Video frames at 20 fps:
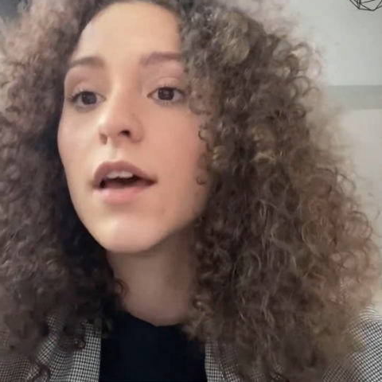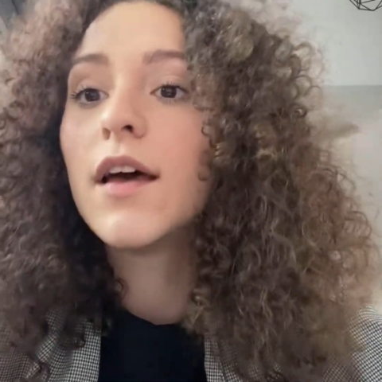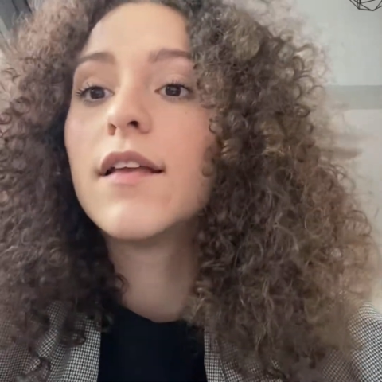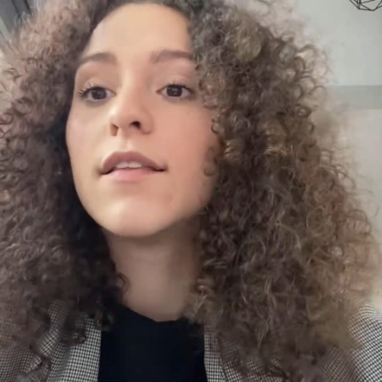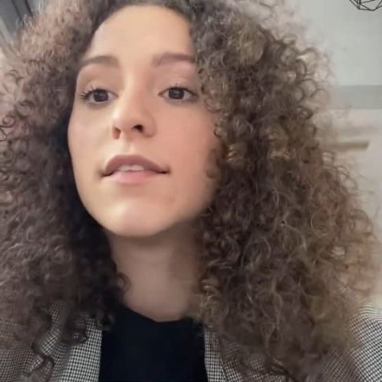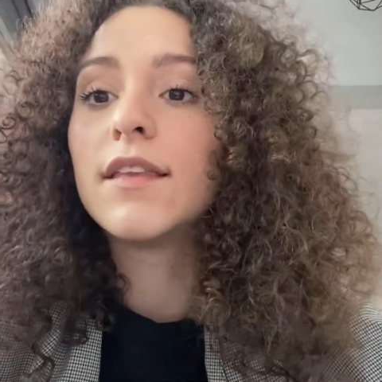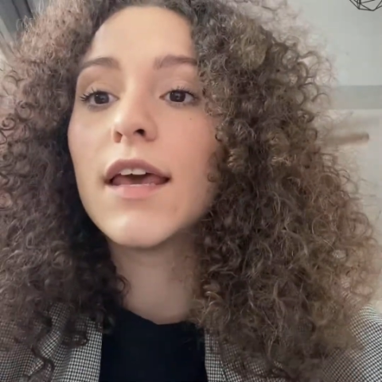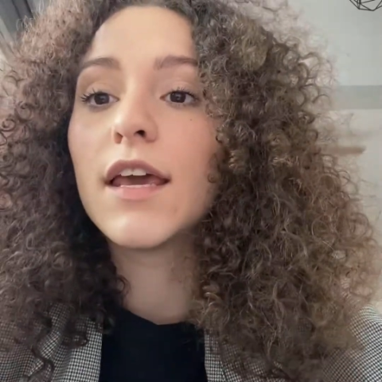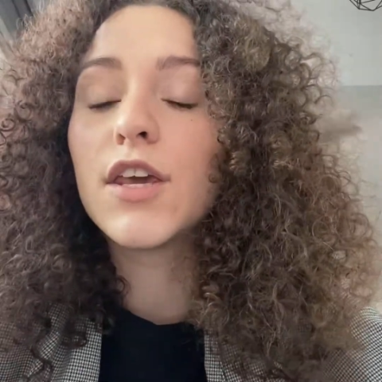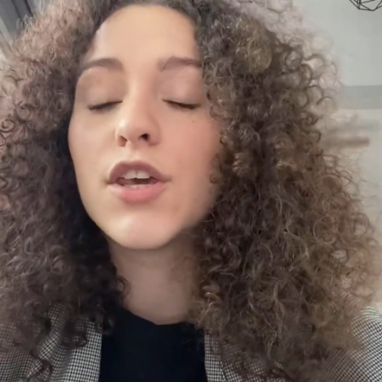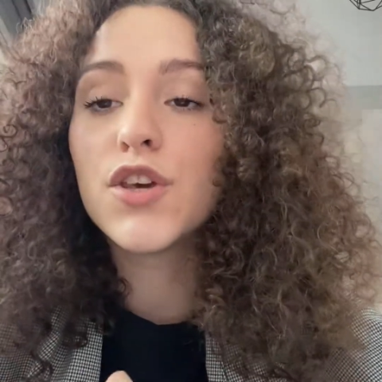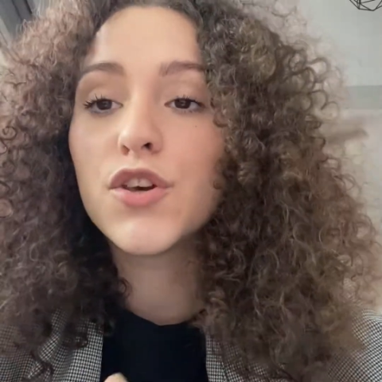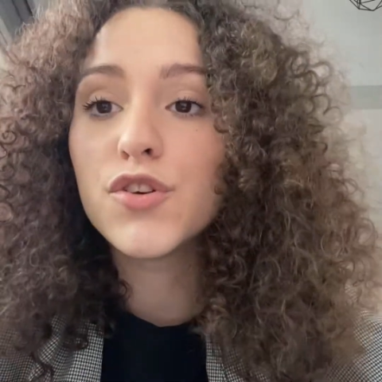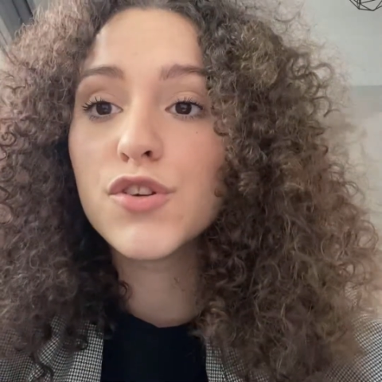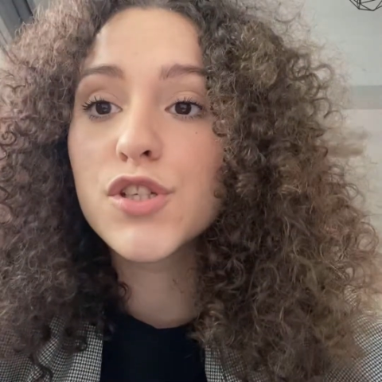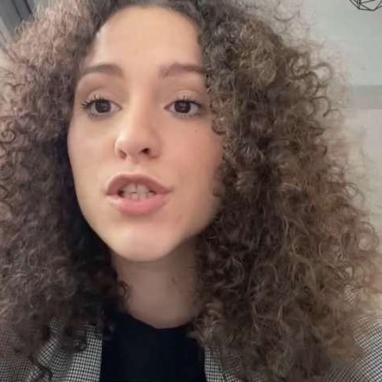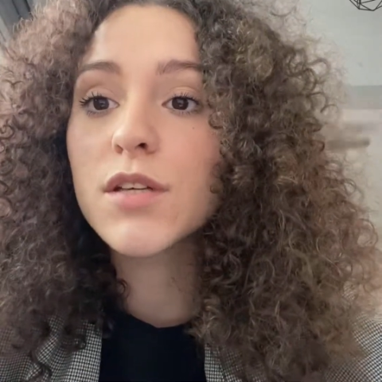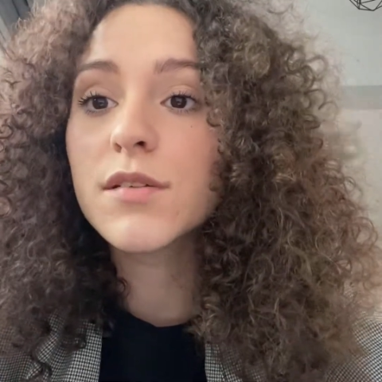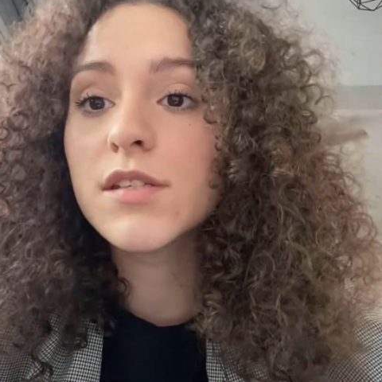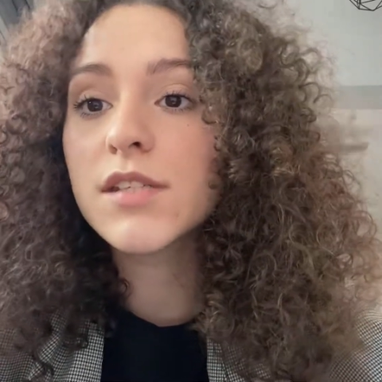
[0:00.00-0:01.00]
the huge
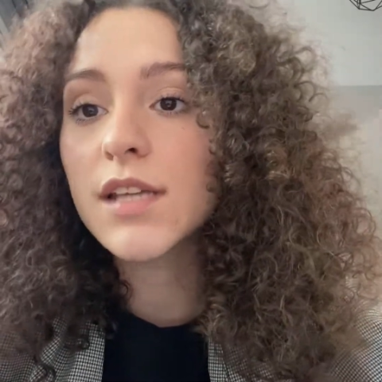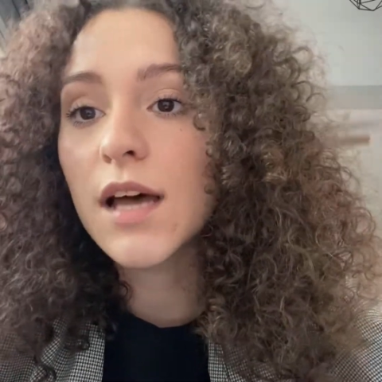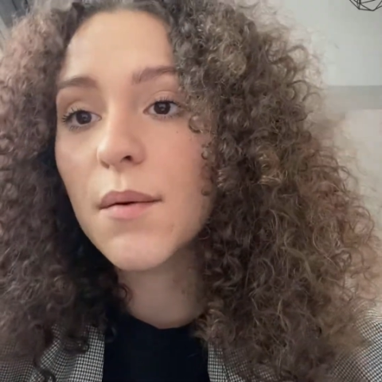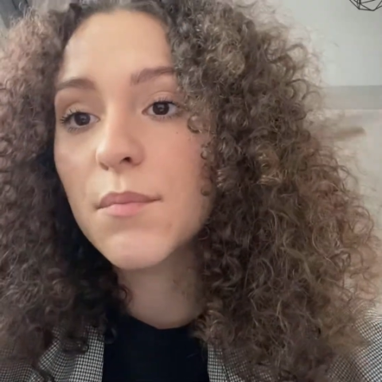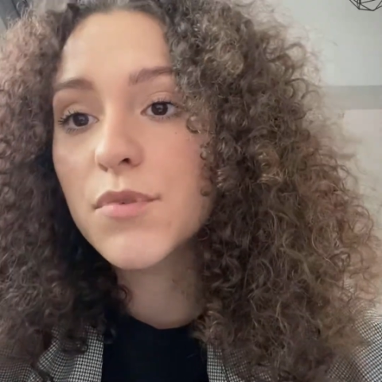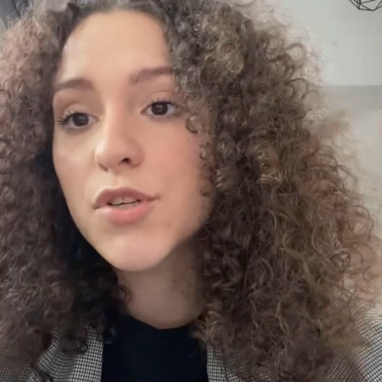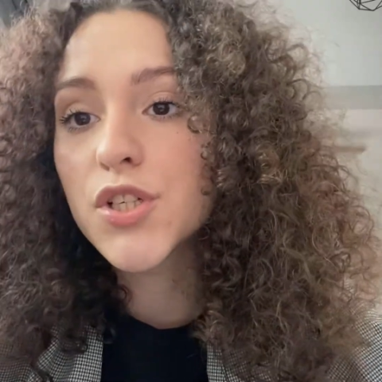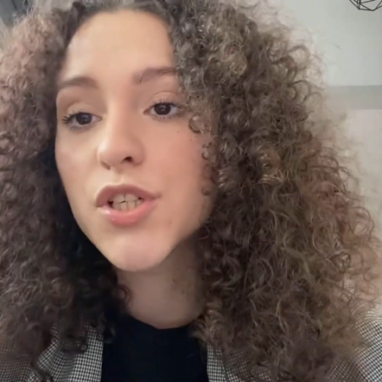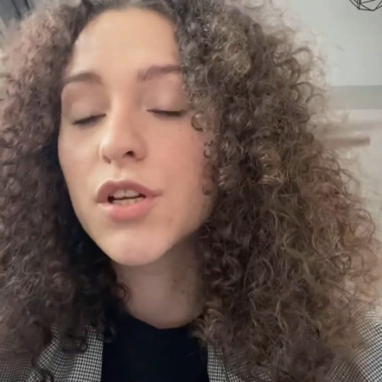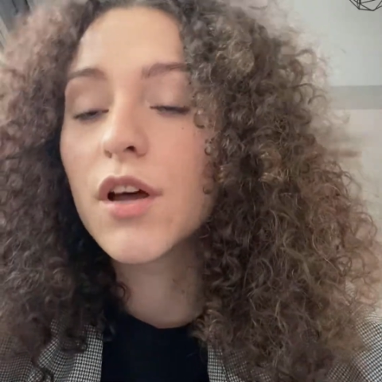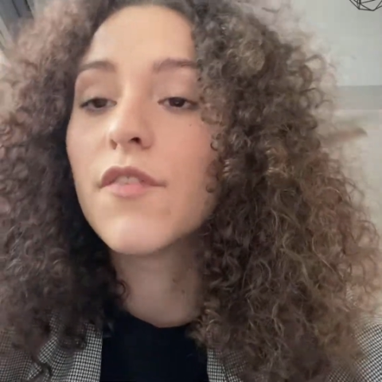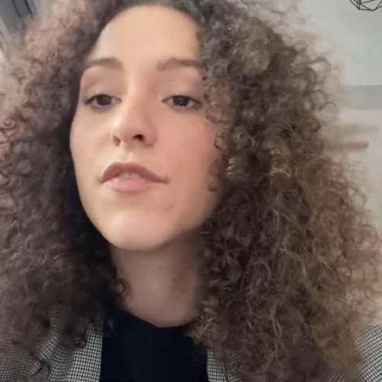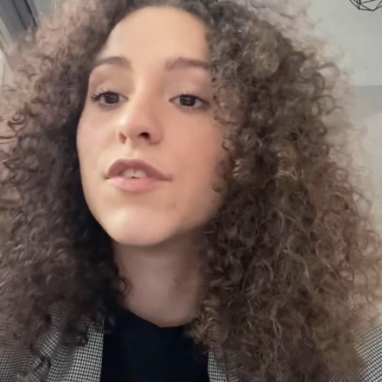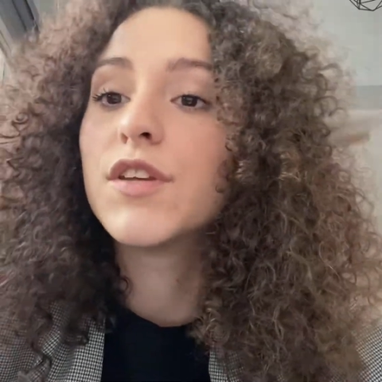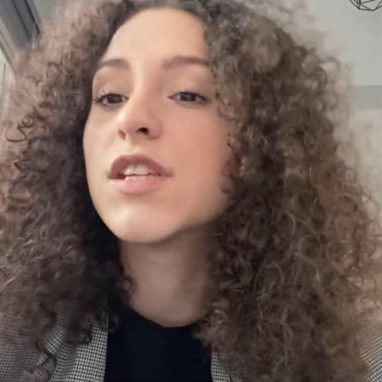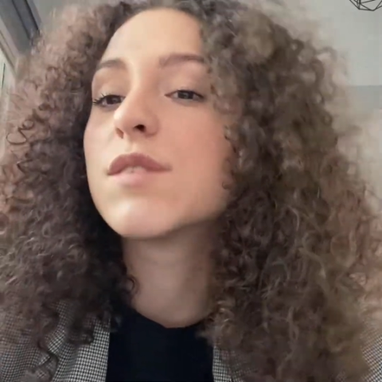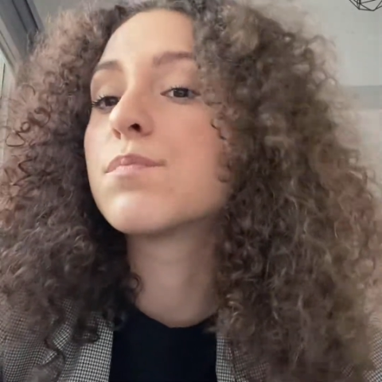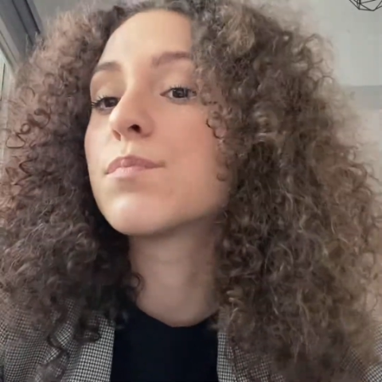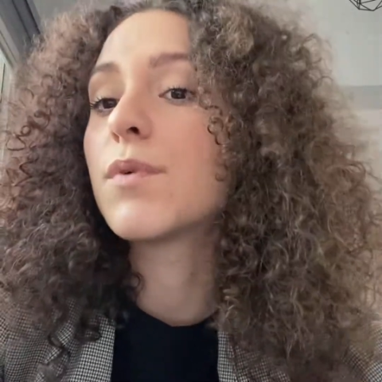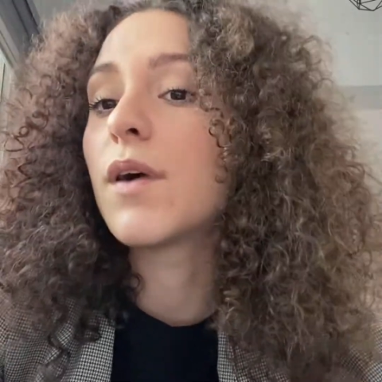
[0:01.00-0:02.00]
consumption of these
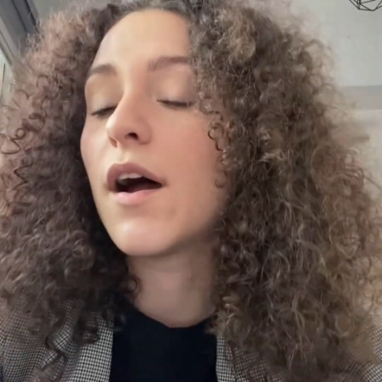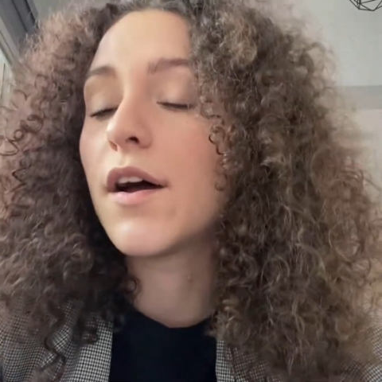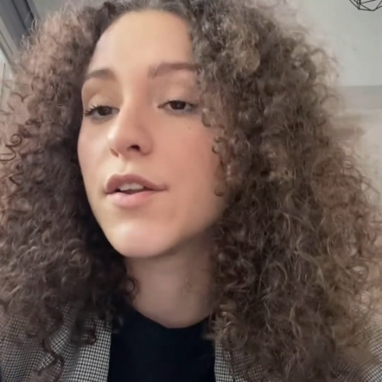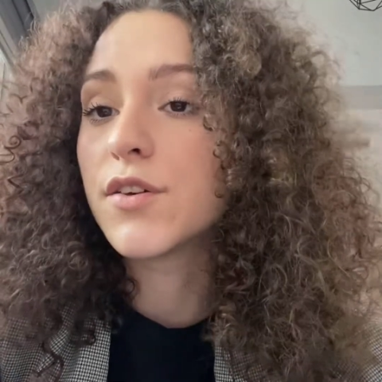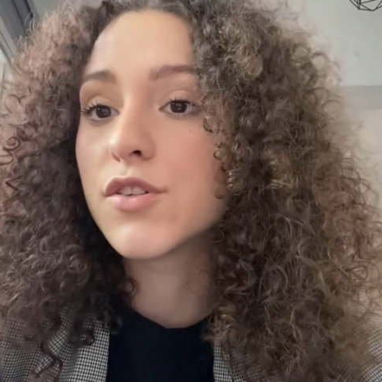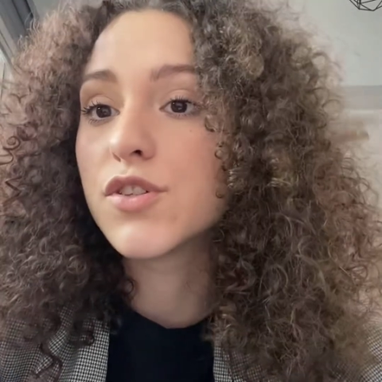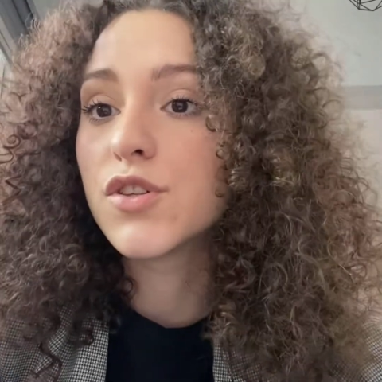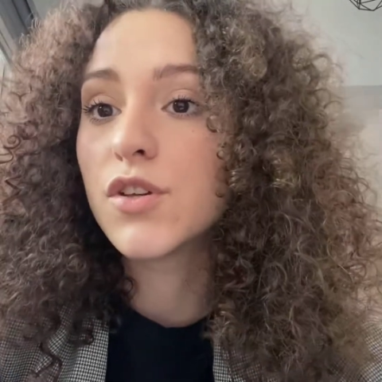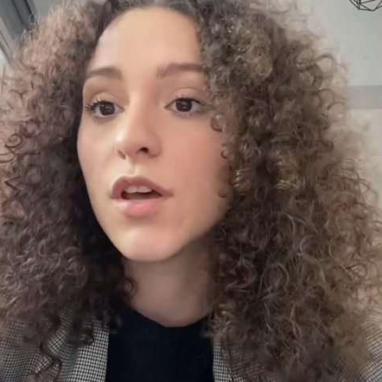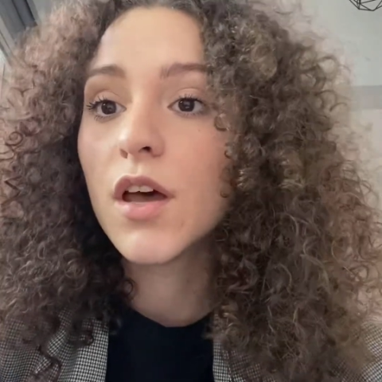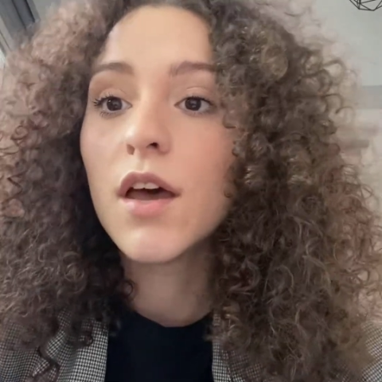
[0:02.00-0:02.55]
products